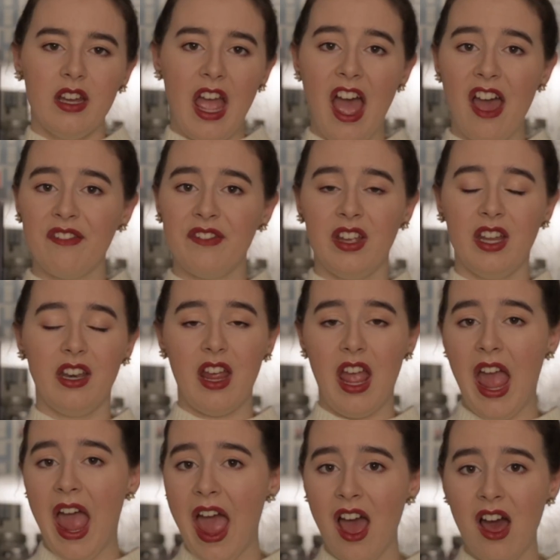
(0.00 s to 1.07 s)
heaven,
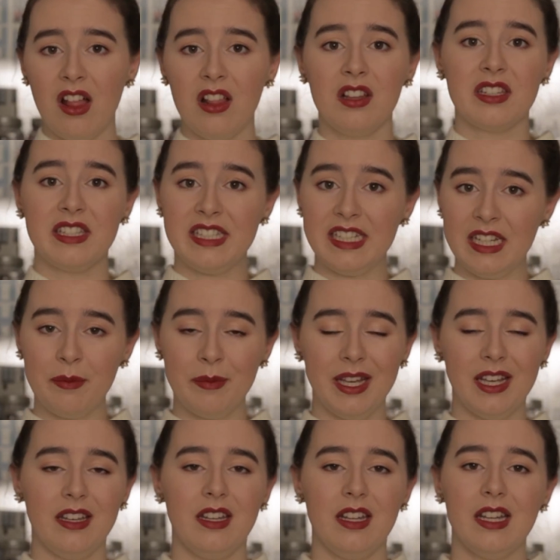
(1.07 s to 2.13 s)
hell,
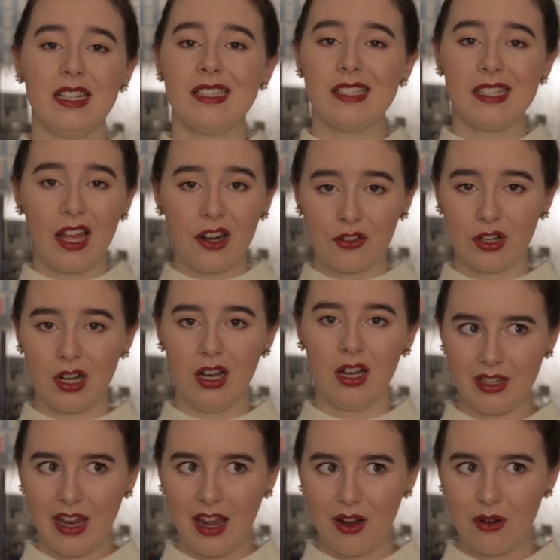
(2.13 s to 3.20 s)
demon, etc.
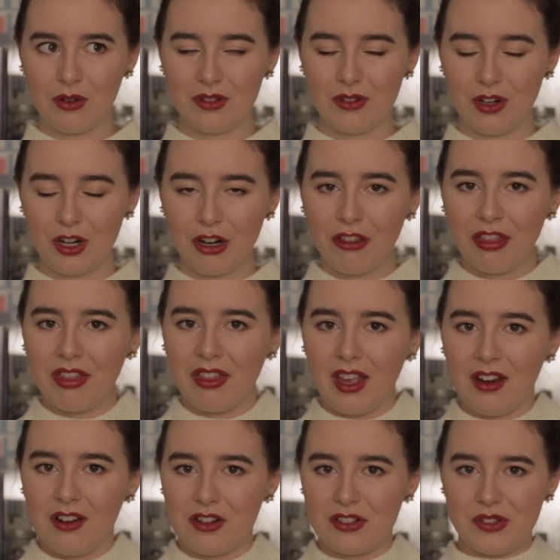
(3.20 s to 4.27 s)
Now, Earth
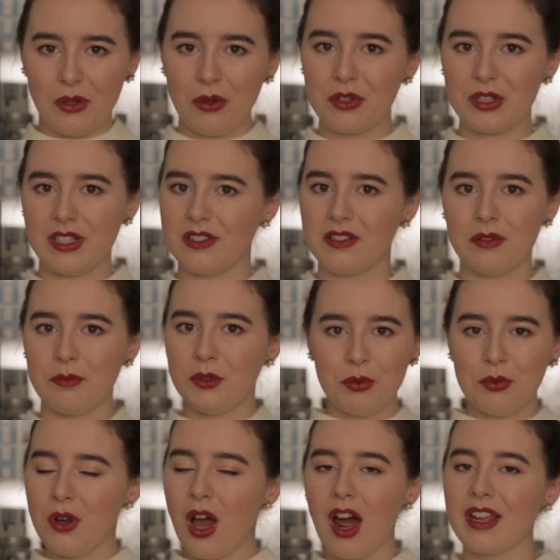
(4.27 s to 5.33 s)
and our solar system
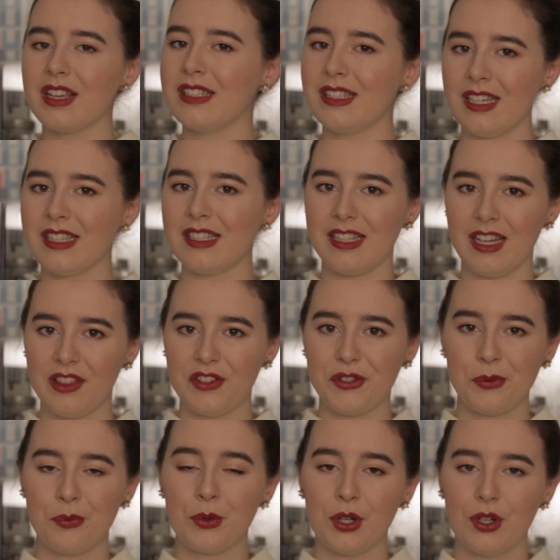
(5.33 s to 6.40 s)
do not exist in
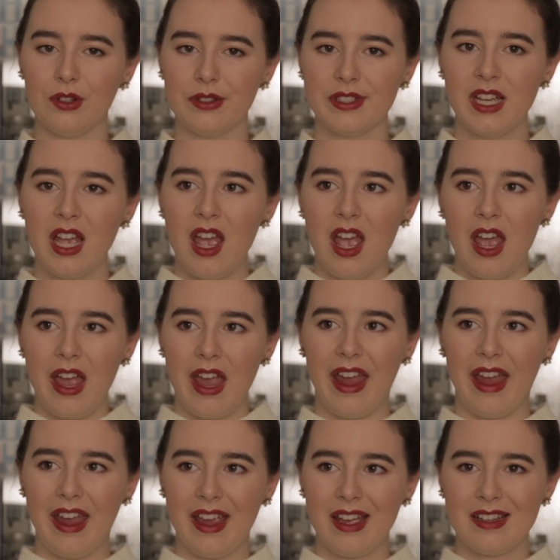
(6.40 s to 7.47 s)
this world,
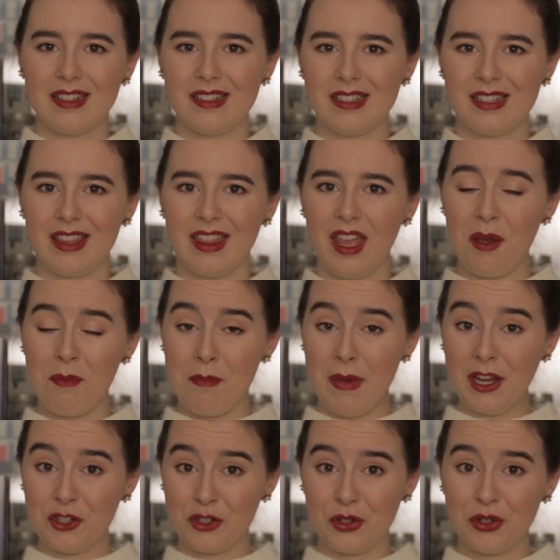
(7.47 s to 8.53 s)
and they
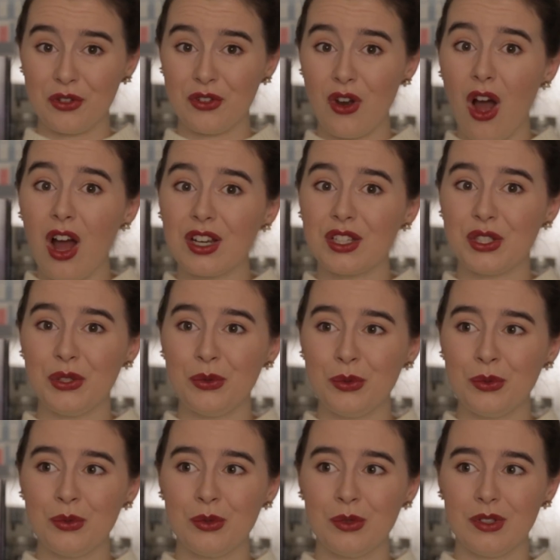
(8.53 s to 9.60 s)
make sure not
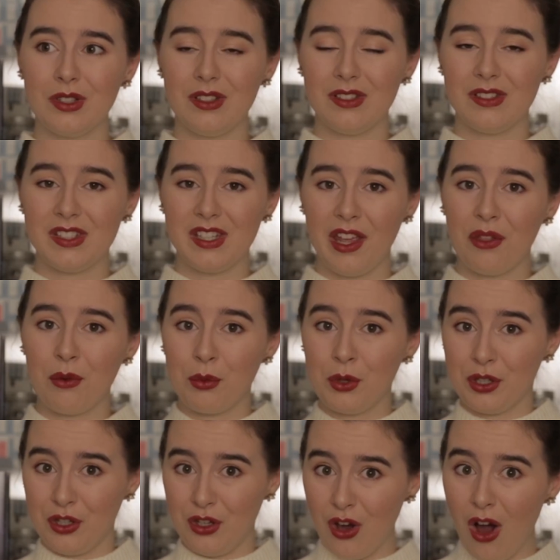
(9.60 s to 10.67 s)
to say the
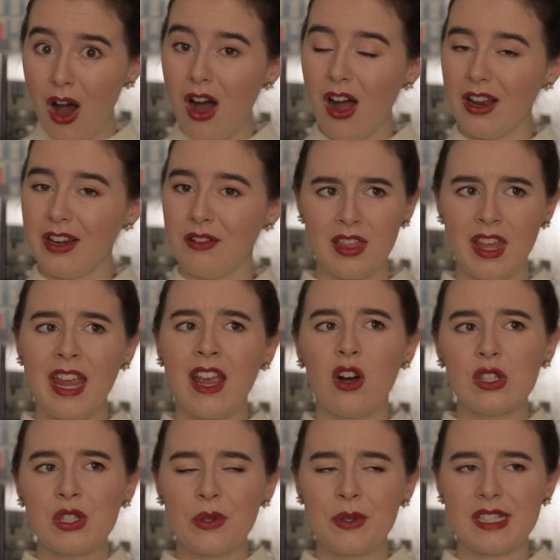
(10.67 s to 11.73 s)
word God. They
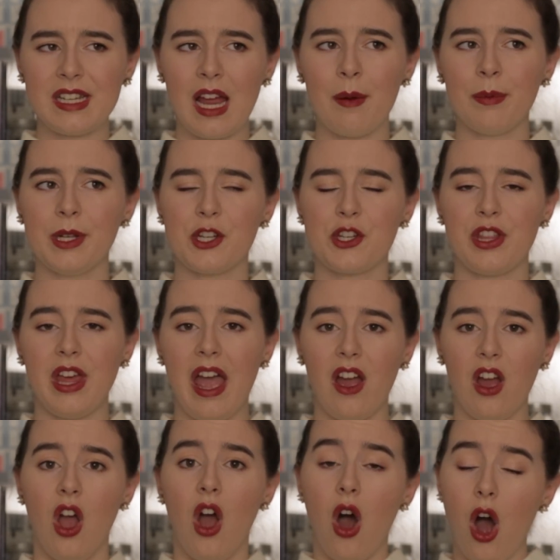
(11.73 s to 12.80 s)
also establish
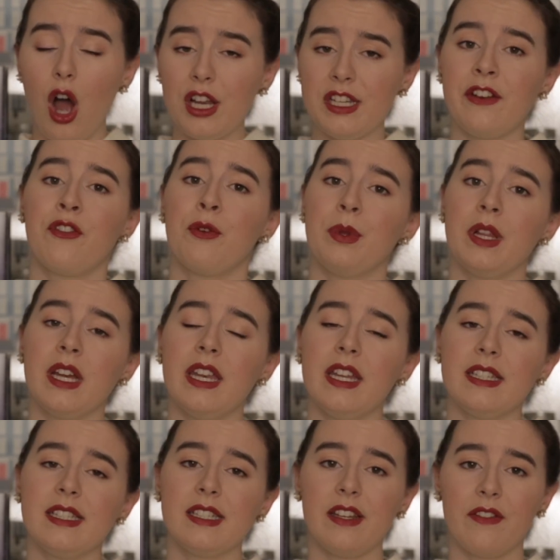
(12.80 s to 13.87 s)
that on different
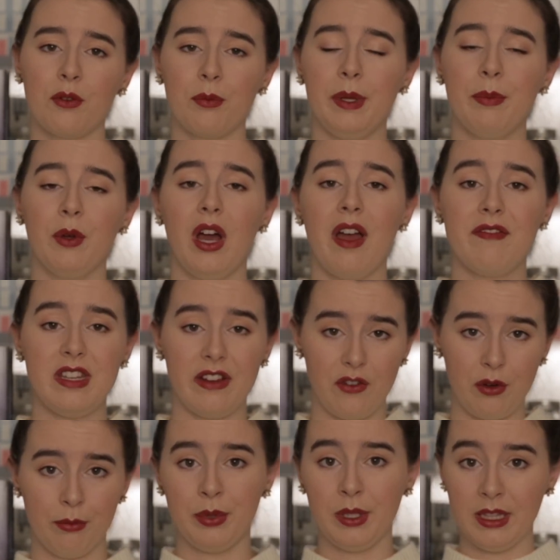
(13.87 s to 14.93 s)
planets, different people have
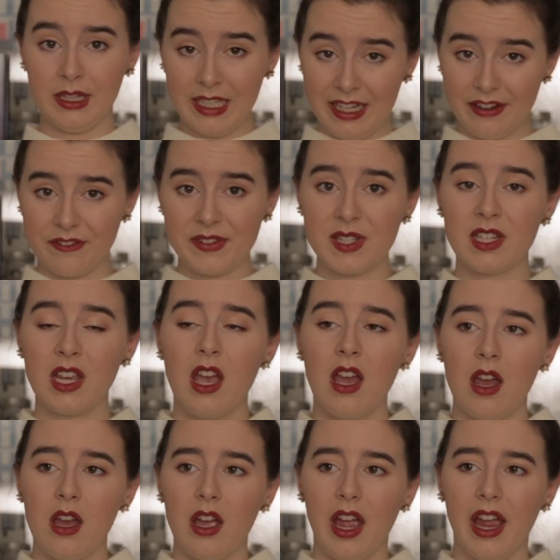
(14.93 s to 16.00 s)
different beliefs.
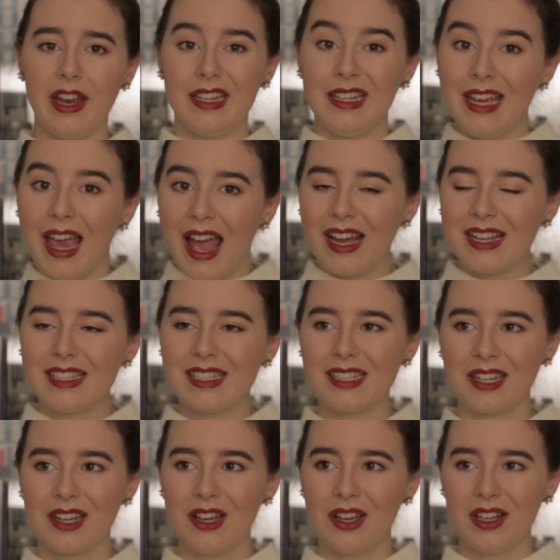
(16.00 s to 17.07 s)
And
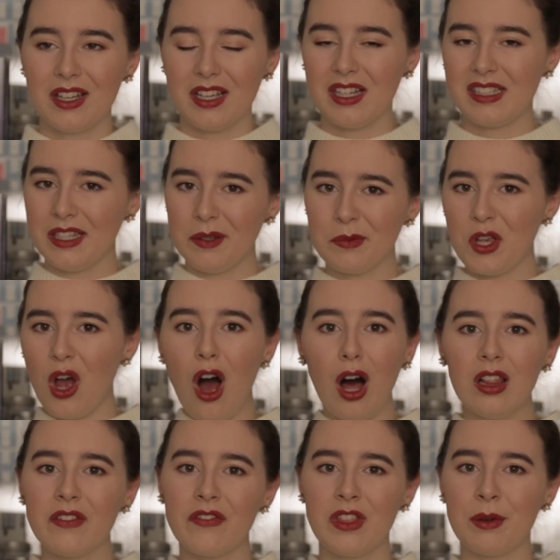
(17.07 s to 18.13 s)
yet, it seems
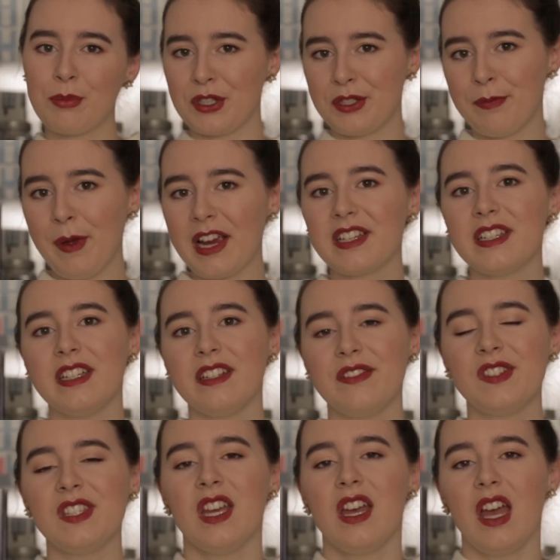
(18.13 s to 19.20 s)
all of the
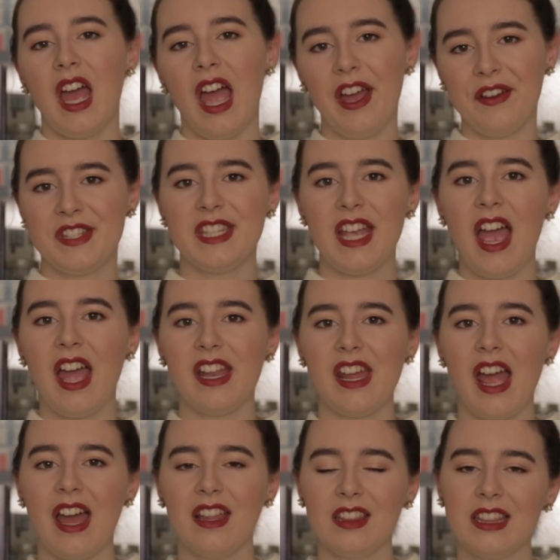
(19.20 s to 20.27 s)
perspectives have
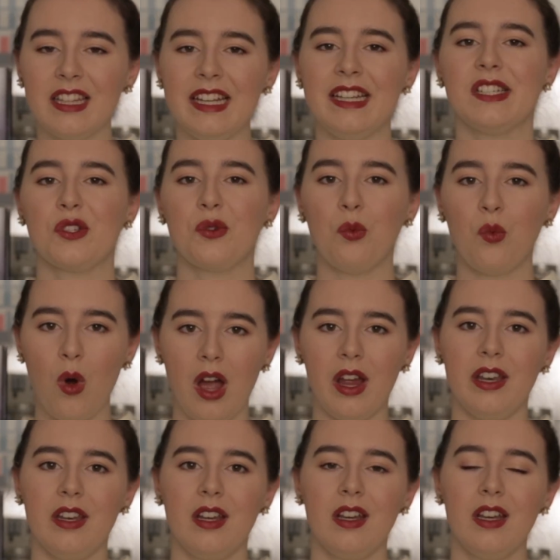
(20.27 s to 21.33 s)
said at least
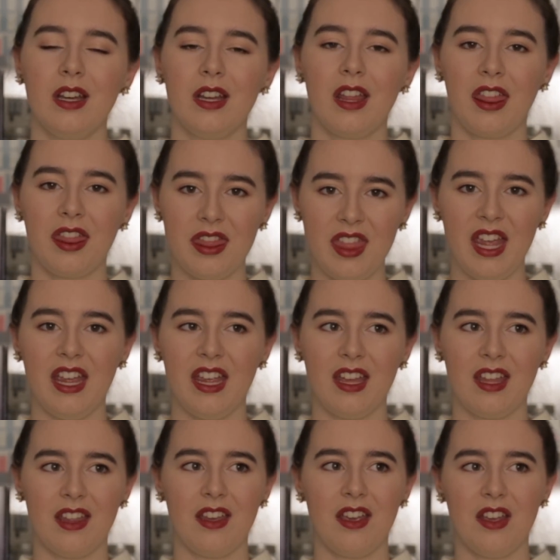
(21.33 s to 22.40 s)
one
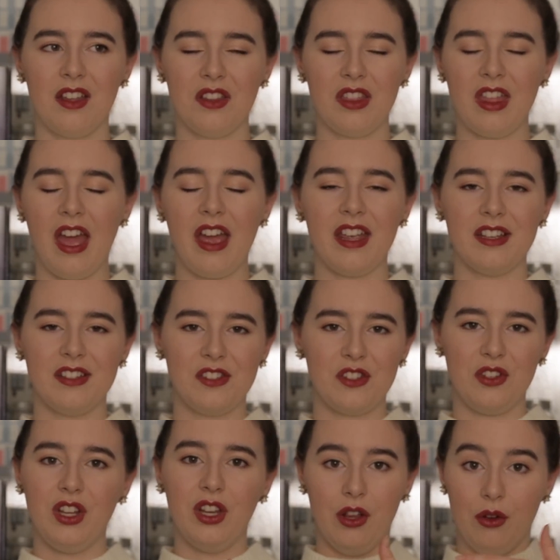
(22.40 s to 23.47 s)
thing that is,
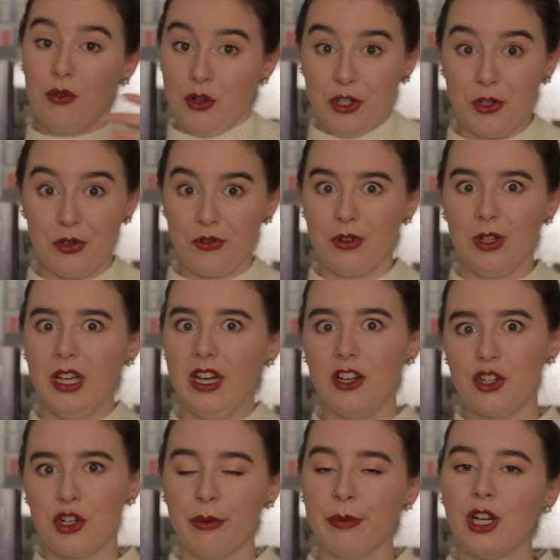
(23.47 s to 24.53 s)
you know,
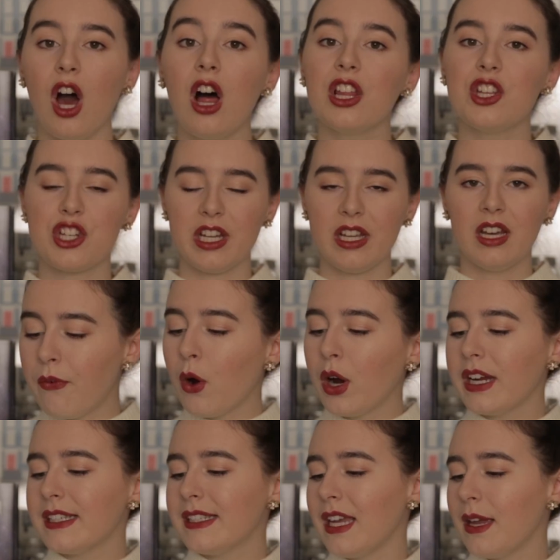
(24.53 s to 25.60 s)
Christian-related terminology.
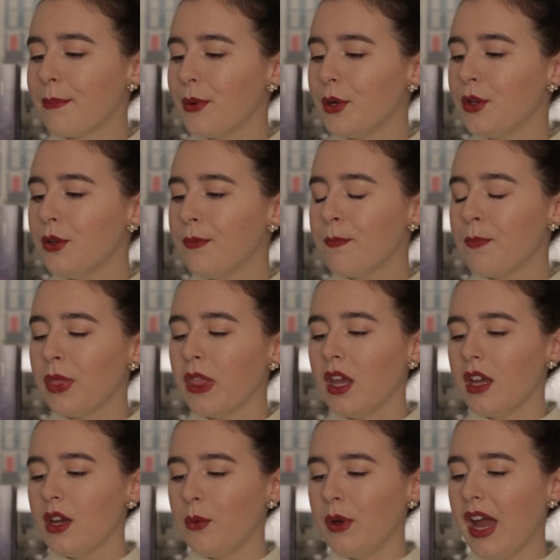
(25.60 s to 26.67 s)
For example,
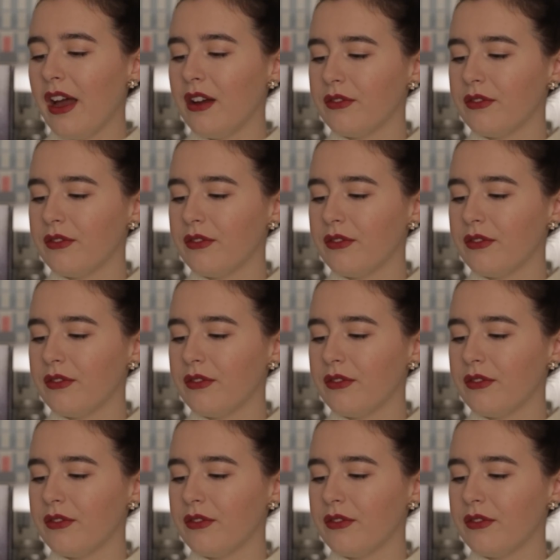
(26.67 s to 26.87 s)
we